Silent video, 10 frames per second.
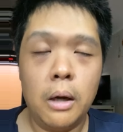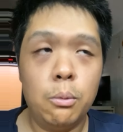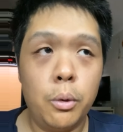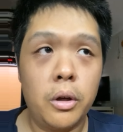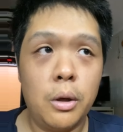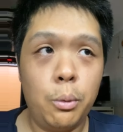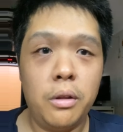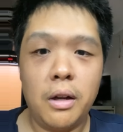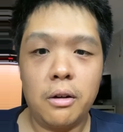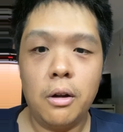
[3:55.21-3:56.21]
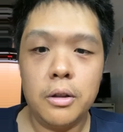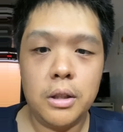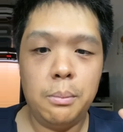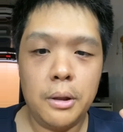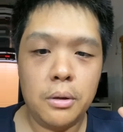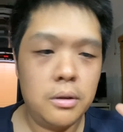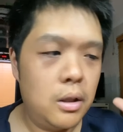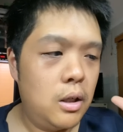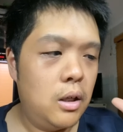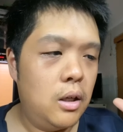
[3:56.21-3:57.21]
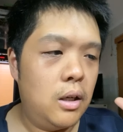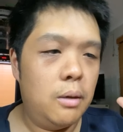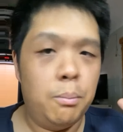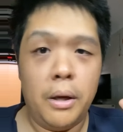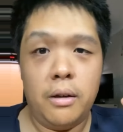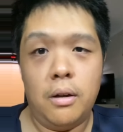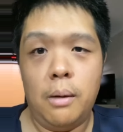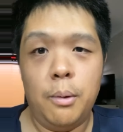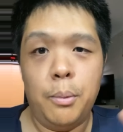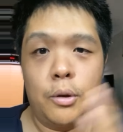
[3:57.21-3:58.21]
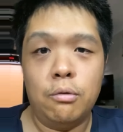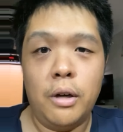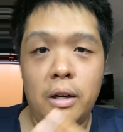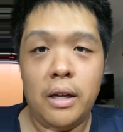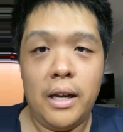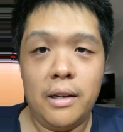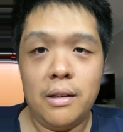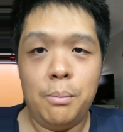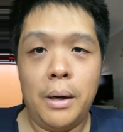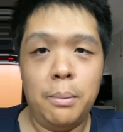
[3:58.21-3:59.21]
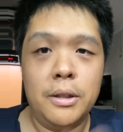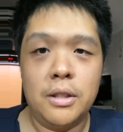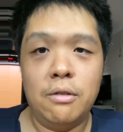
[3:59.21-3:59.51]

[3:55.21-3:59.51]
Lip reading: working with technology, because by the time the book's written, edited, published, and